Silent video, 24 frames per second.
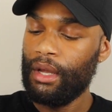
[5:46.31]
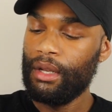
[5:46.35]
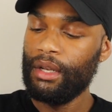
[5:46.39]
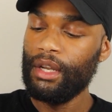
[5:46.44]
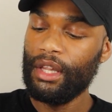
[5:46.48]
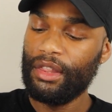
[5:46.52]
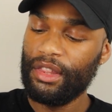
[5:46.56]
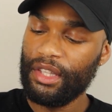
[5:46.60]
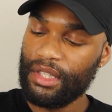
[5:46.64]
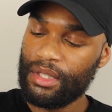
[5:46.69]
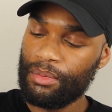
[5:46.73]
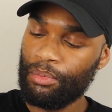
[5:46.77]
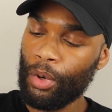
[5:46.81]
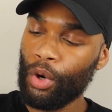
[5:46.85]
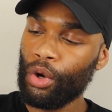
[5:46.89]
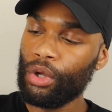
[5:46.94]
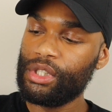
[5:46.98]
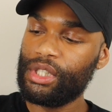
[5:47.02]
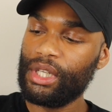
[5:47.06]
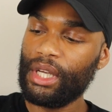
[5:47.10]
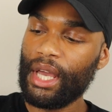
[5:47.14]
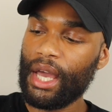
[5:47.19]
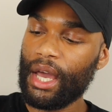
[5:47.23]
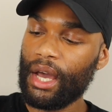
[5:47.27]
nothing's
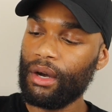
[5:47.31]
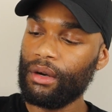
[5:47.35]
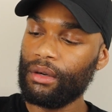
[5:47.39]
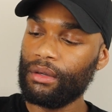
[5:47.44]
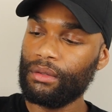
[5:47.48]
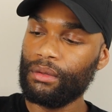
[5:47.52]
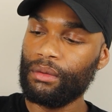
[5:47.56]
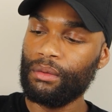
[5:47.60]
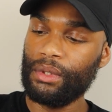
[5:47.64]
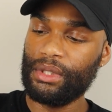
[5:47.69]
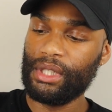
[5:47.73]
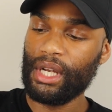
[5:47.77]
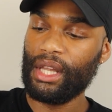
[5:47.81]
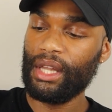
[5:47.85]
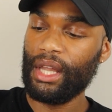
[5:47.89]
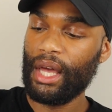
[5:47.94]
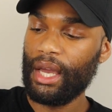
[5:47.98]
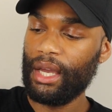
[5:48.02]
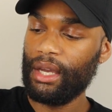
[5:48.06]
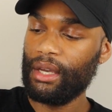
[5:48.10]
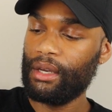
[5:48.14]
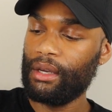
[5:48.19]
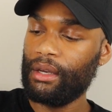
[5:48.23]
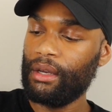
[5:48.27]
bulging out, which I
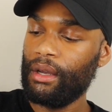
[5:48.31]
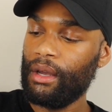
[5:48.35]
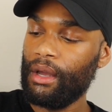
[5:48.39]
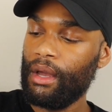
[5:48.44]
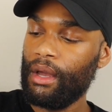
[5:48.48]
like.